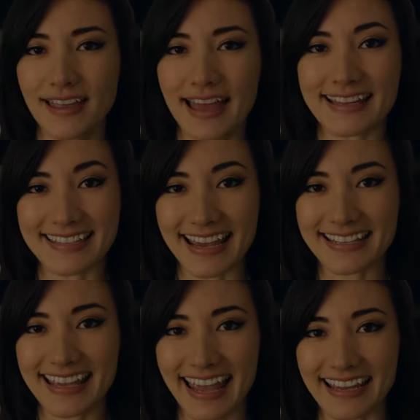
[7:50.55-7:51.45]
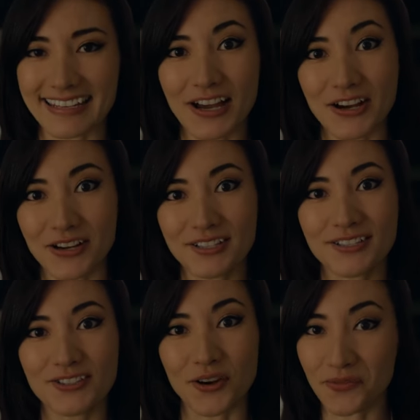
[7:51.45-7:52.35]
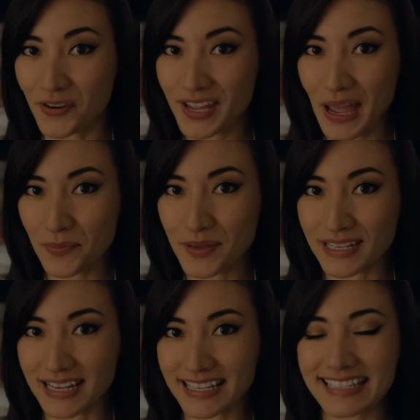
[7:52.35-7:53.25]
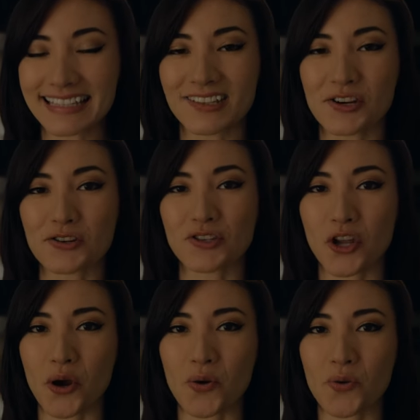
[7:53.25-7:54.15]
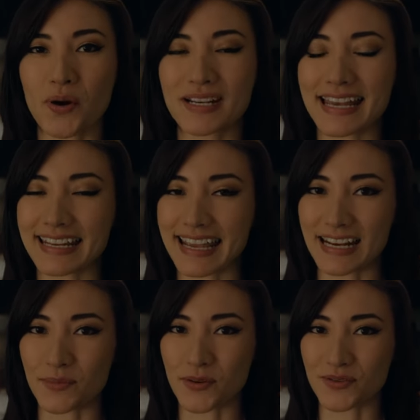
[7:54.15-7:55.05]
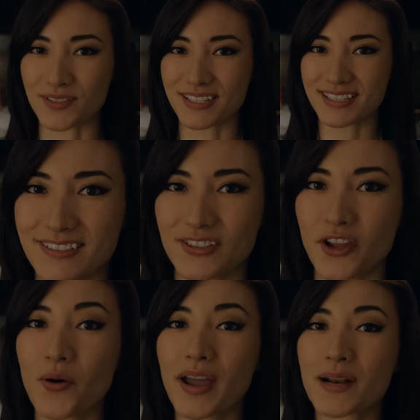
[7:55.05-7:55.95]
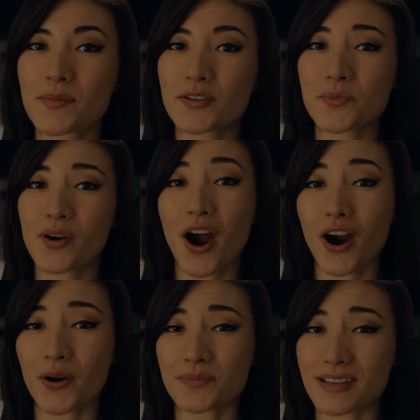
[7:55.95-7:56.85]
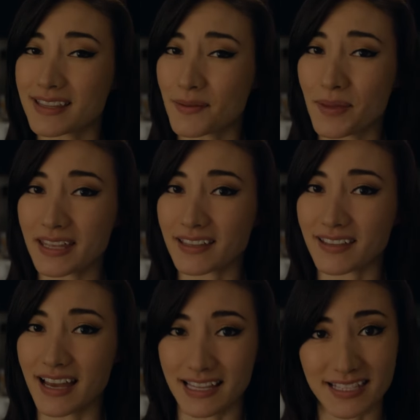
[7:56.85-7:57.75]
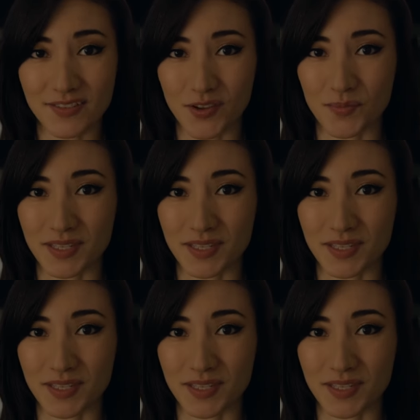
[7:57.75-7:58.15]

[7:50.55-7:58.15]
A dead cat. Ugh, don't freak out, PETA. There's no dead animals. No animals were harmed in the making of this film